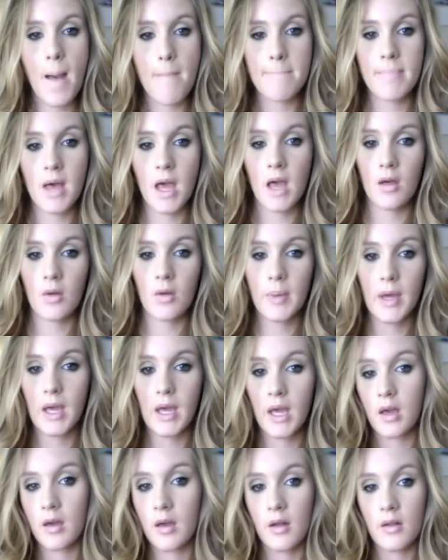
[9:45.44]
pale
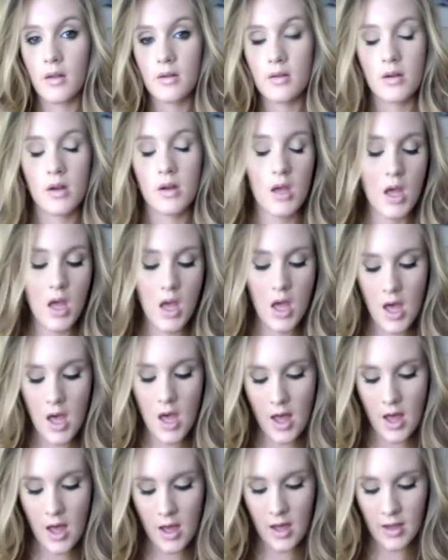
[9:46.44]
pink color,
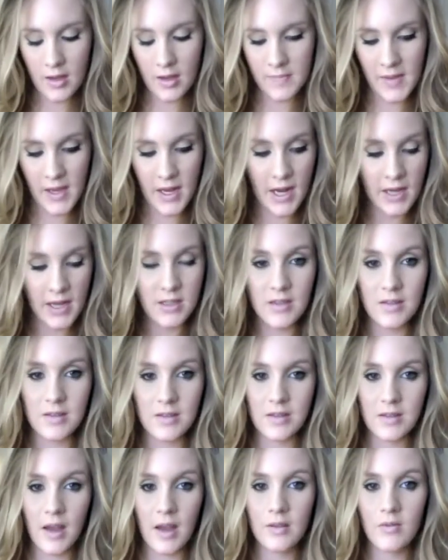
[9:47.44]
and I
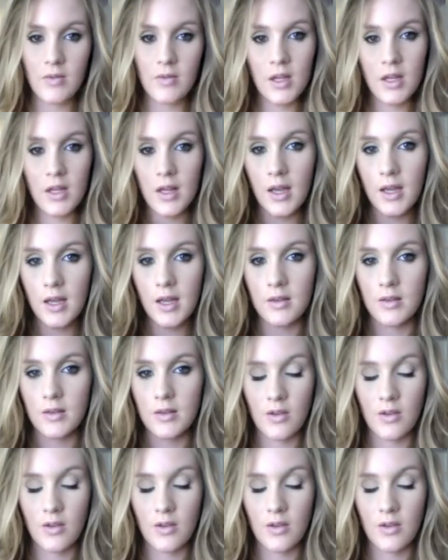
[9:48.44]
really like it.